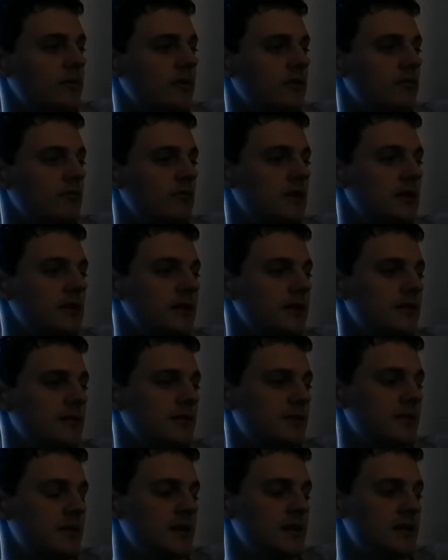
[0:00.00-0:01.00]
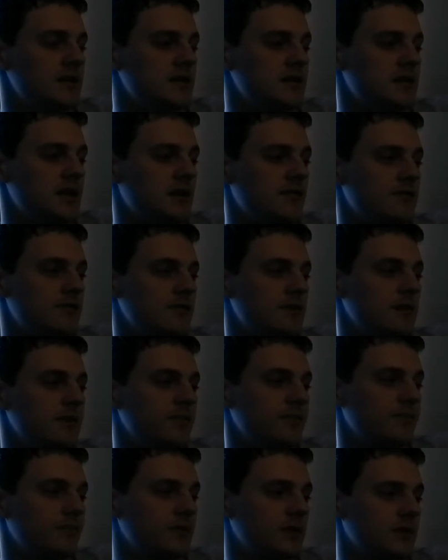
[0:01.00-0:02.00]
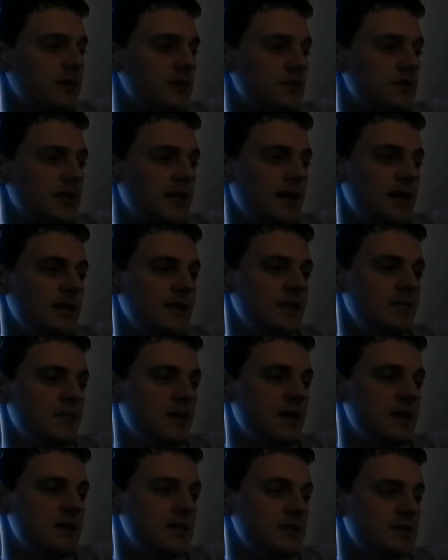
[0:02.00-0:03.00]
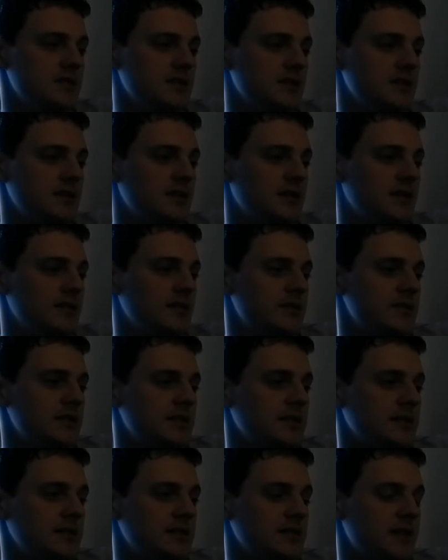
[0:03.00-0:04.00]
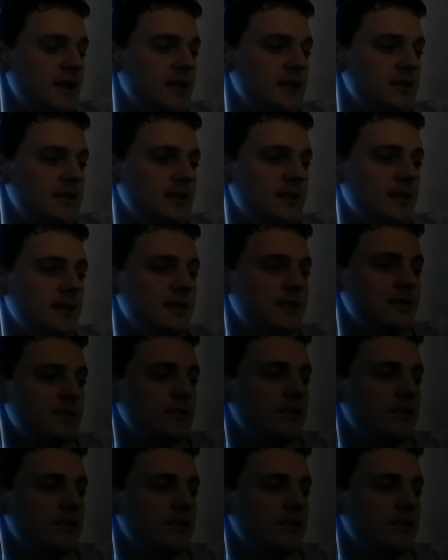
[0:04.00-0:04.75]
relieve immediate suffering, contain the emergency, limiting its escalation